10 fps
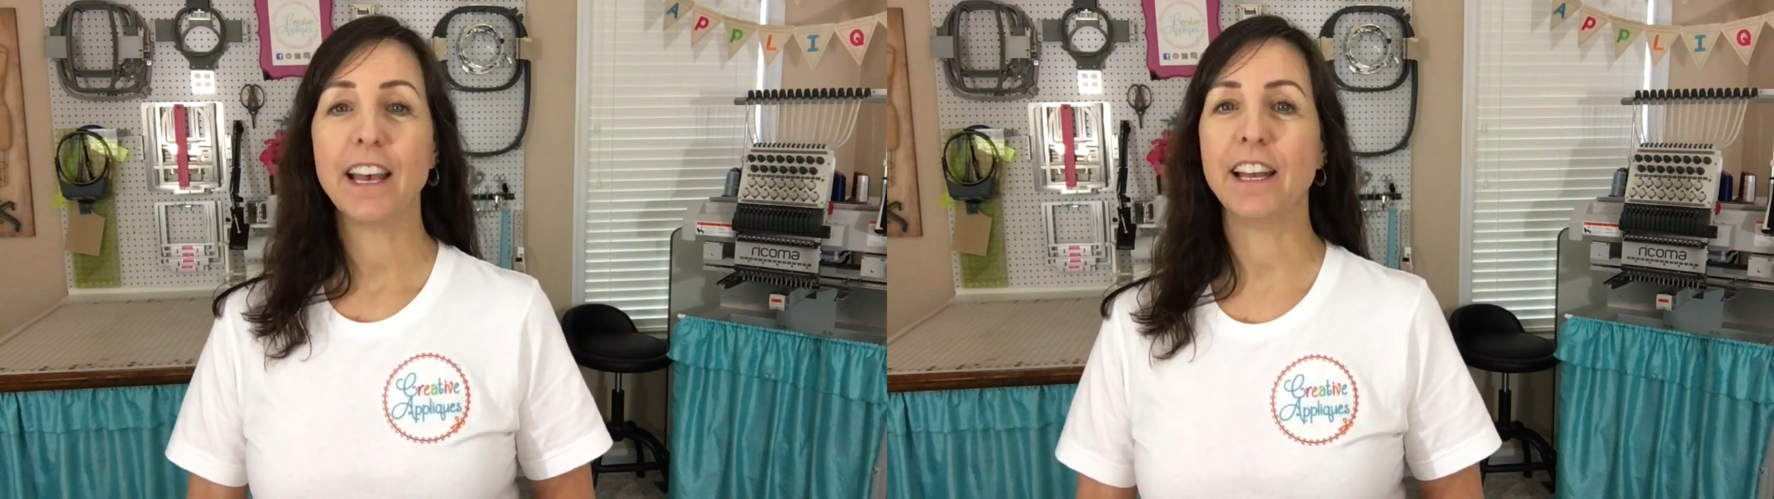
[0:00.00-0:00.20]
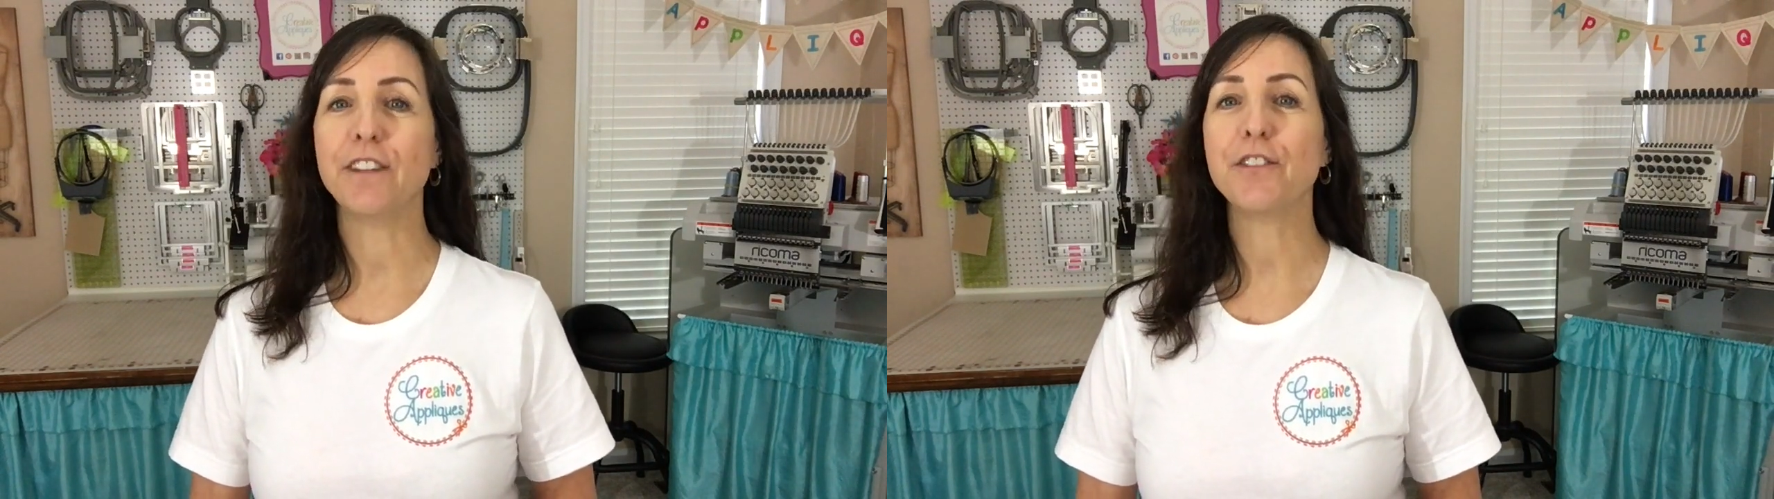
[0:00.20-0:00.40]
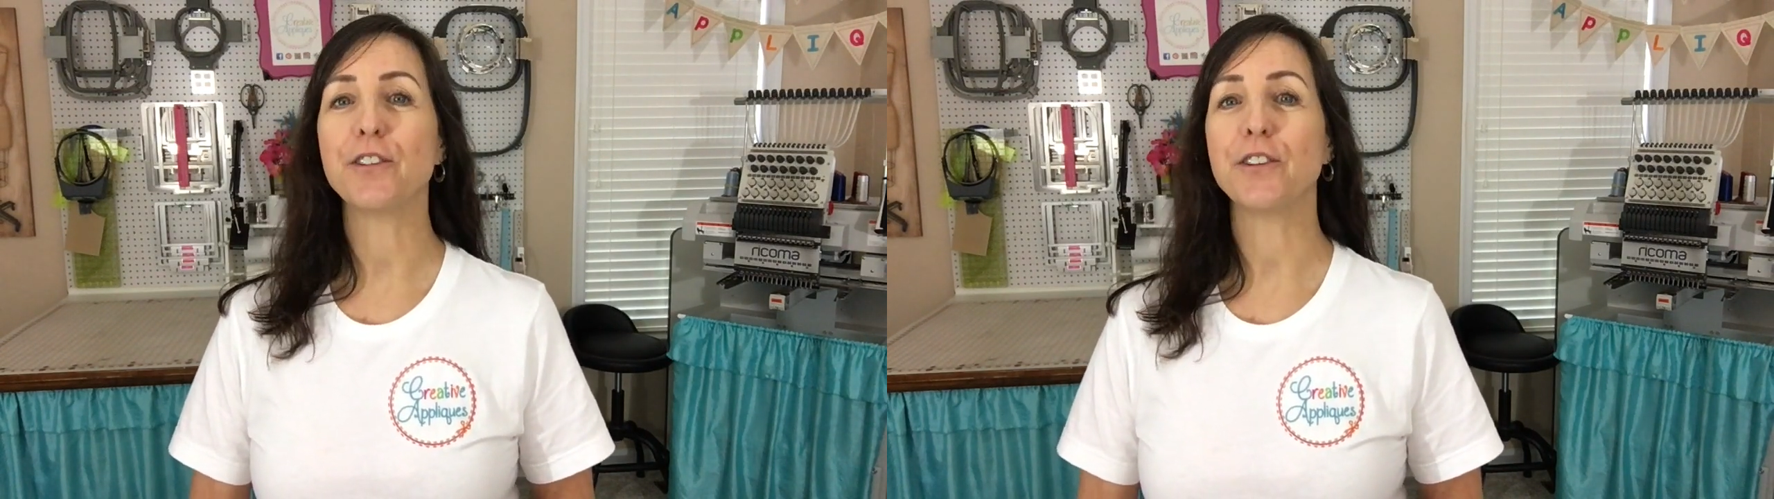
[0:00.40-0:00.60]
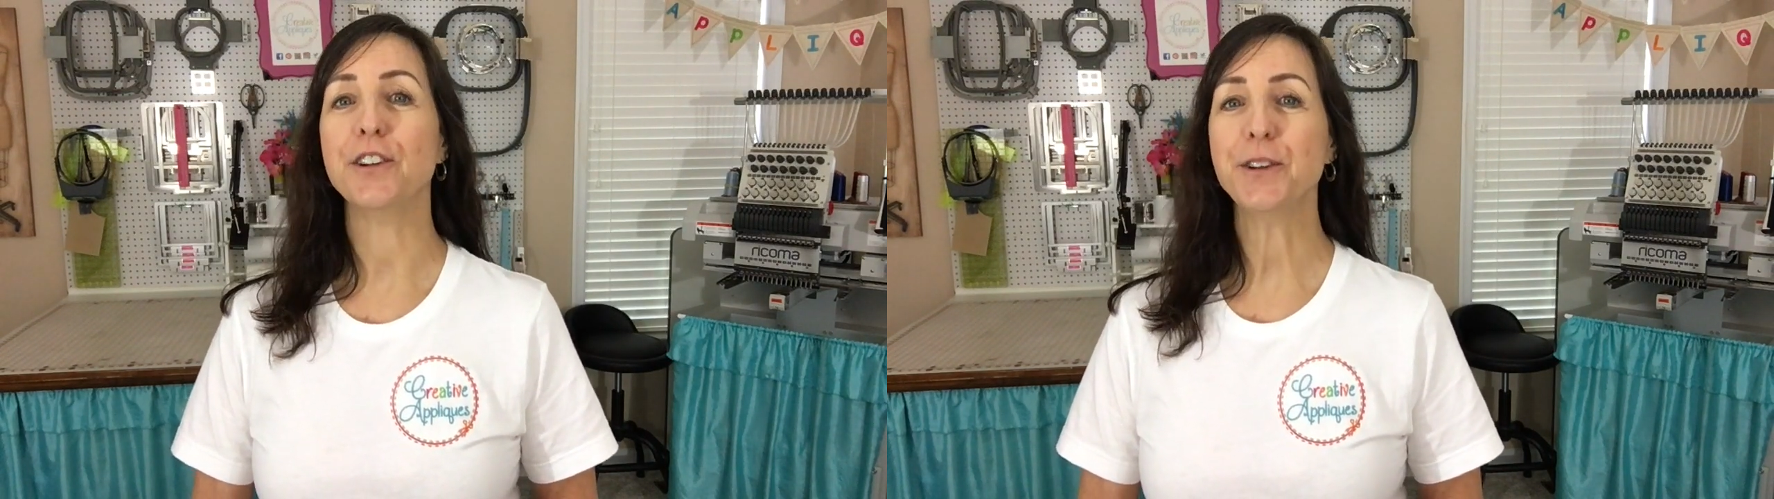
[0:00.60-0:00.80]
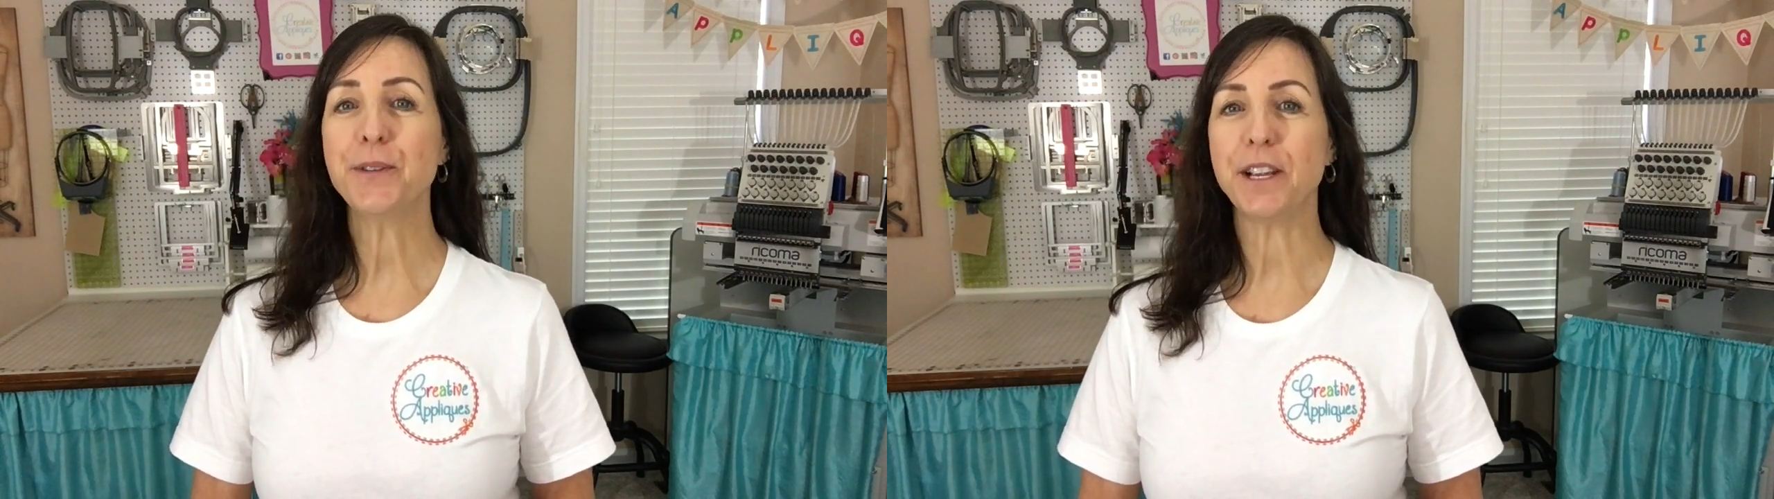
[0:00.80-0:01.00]
And if you're
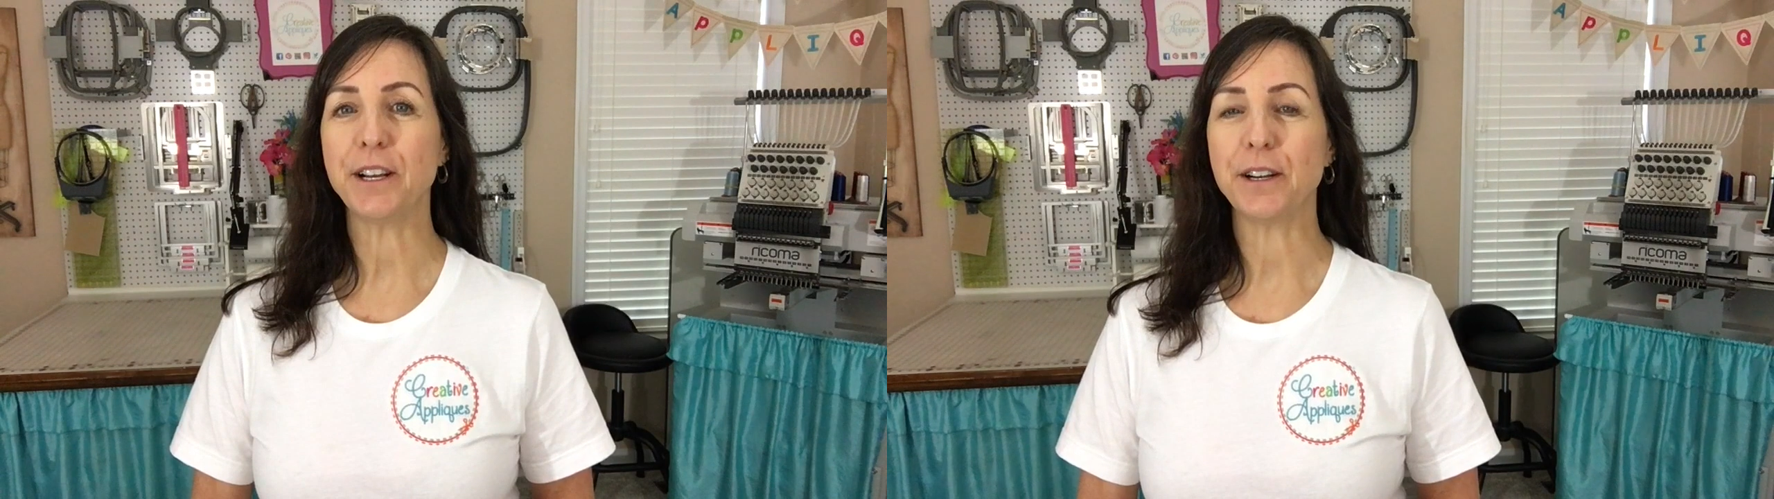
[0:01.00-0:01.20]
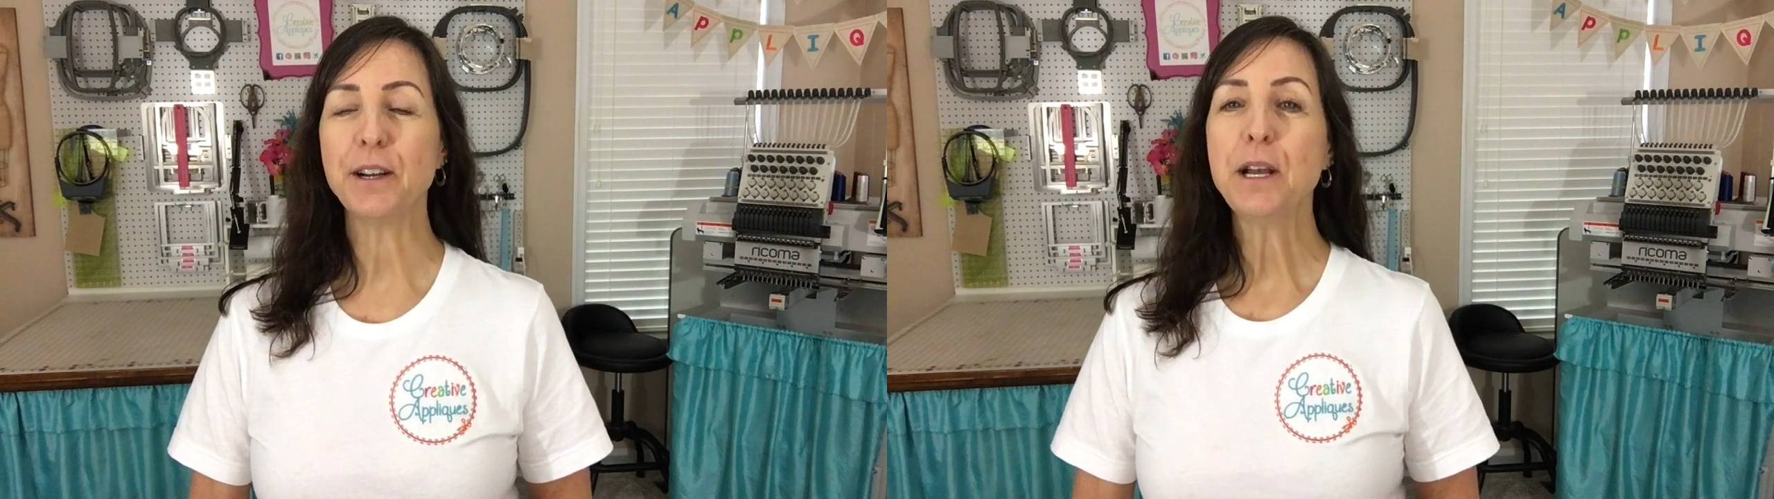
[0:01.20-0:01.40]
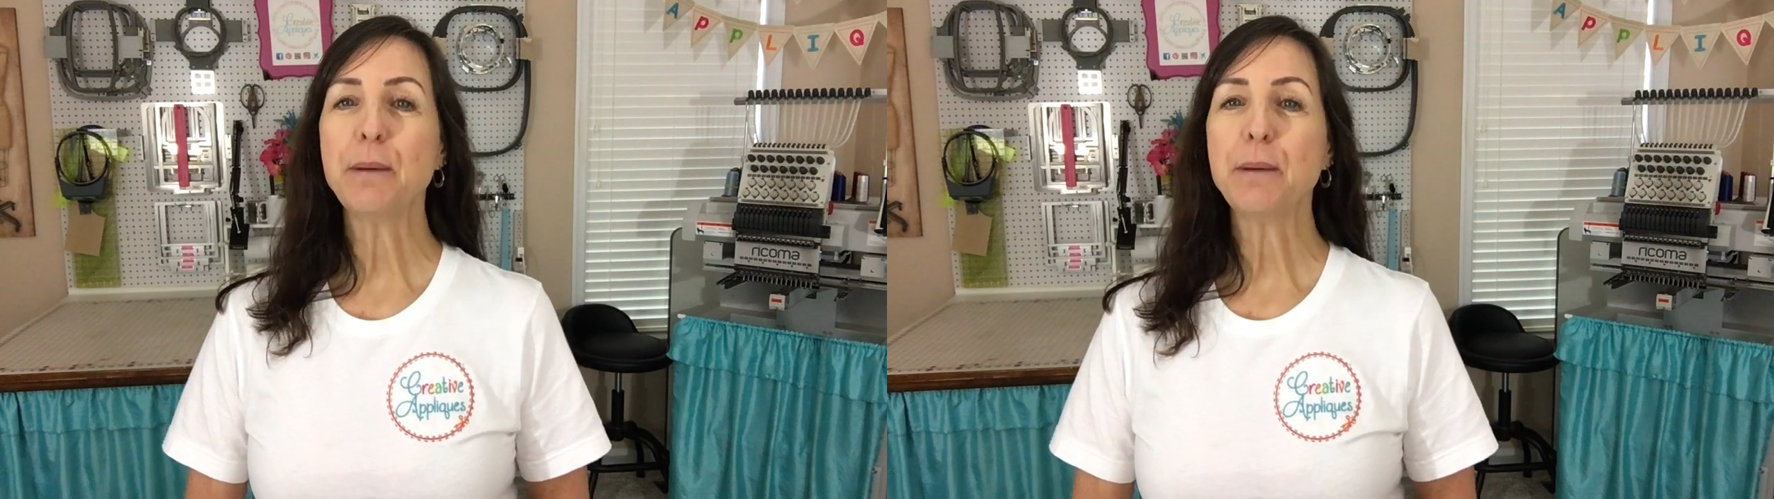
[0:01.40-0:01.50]
new here,